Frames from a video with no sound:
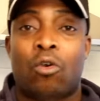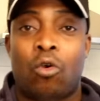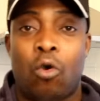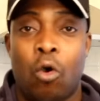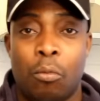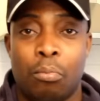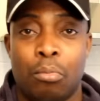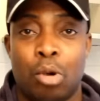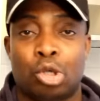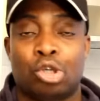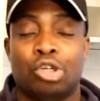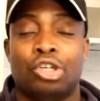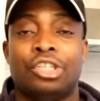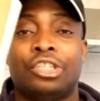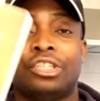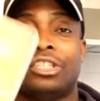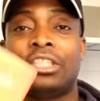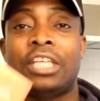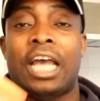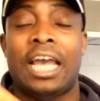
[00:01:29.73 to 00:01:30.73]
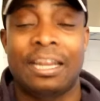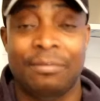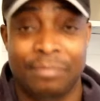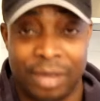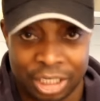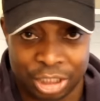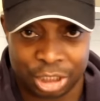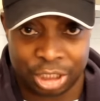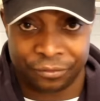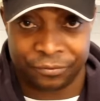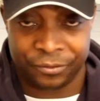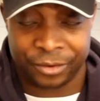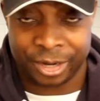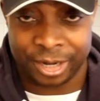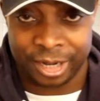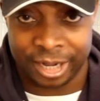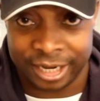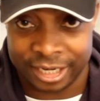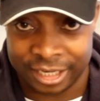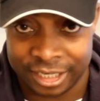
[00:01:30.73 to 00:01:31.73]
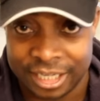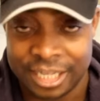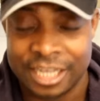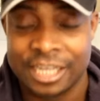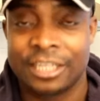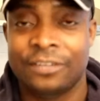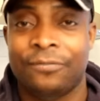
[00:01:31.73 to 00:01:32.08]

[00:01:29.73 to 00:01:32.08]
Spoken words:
cookbook signed by Chef Ricardo